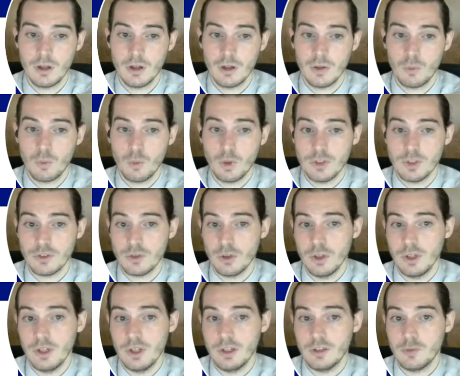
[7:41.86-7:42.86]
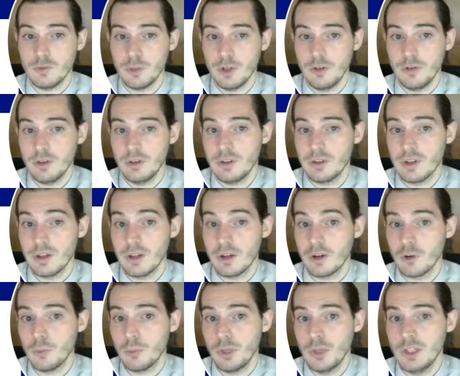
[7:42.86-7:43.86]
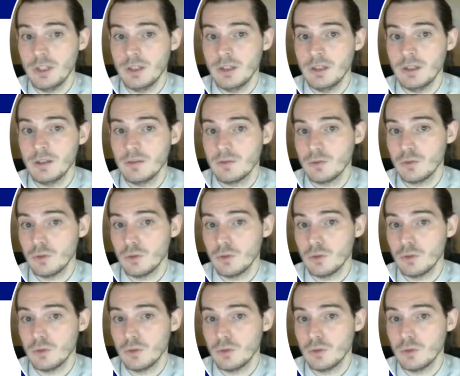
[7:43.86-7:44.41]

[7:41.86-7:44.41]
Once all the experiments are completed,